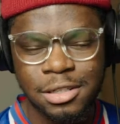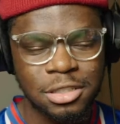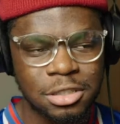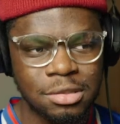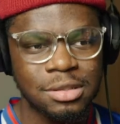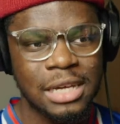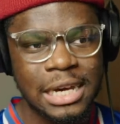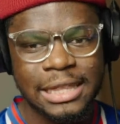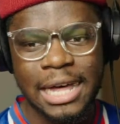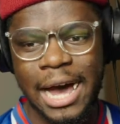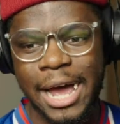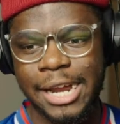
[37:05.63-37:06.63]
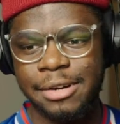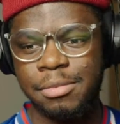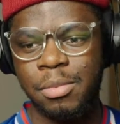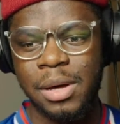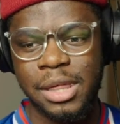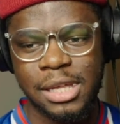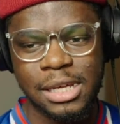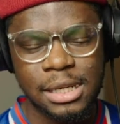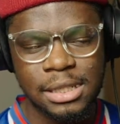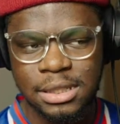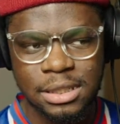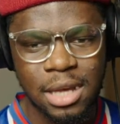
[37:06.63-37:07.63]
I just don't think that with
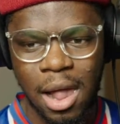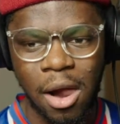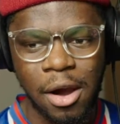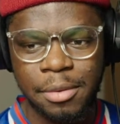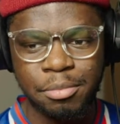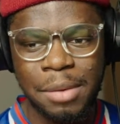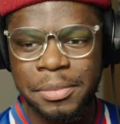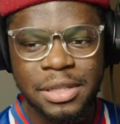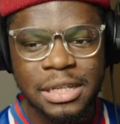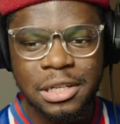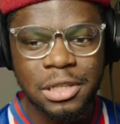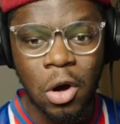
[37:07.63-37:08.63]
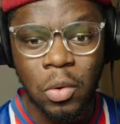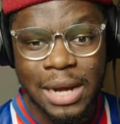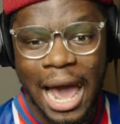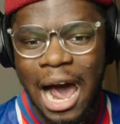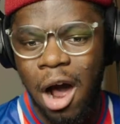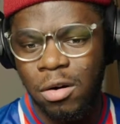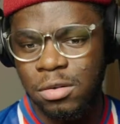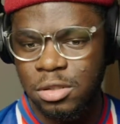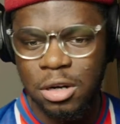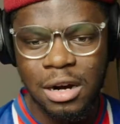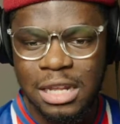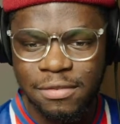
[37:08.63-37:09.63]
his Premier League alone now,
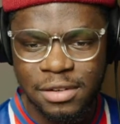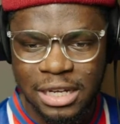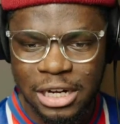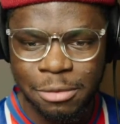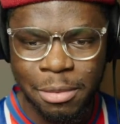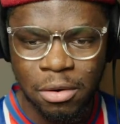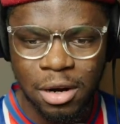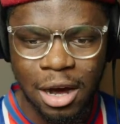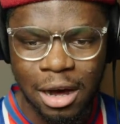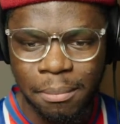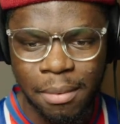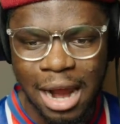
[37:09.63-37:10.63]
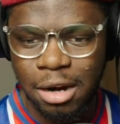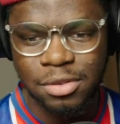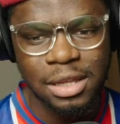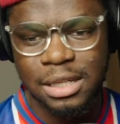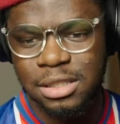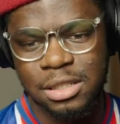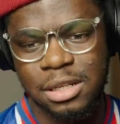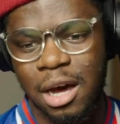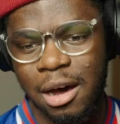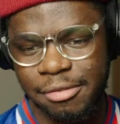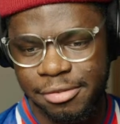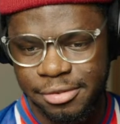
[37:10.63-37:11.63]
not even Carabao Cup, I don't think it's
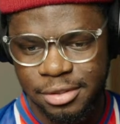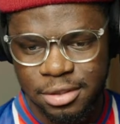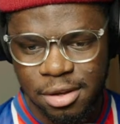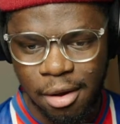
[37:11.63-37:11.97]
enough.